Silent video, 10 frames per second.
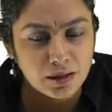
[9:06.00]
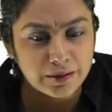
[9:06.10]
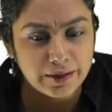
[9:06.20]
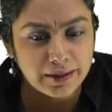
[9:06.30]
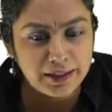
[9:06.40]

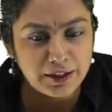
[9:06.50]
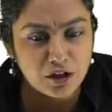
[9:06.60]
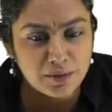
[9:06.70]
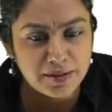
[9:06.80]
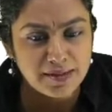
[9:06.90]
Are there any
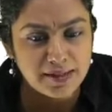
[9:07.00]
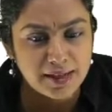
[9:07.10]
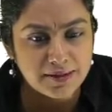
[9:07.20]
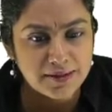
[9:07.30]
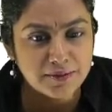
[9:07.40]
comments
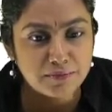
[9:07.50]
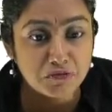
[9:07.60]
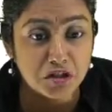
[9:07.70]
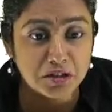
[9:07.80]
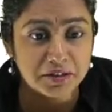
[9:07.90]
yet?
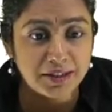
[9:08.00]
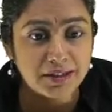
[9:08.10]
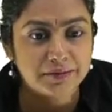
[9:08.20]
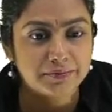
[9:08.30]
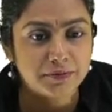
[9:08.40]
Not
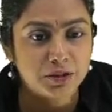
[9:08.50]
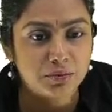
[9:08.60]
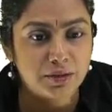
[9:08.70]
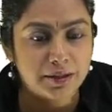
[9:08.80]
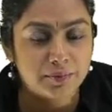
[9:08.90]
yet.
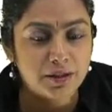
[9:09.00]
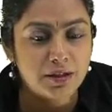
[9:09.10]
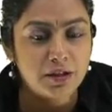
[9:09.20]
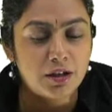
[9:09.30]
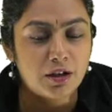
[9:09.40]
Okay.
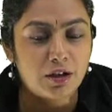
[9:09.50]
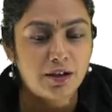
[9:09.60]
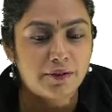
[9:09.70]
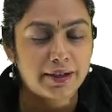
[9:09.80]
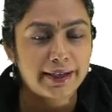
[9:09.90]

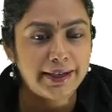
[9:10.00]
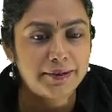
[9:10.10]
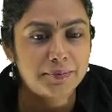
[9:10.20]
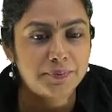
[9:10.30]
All right.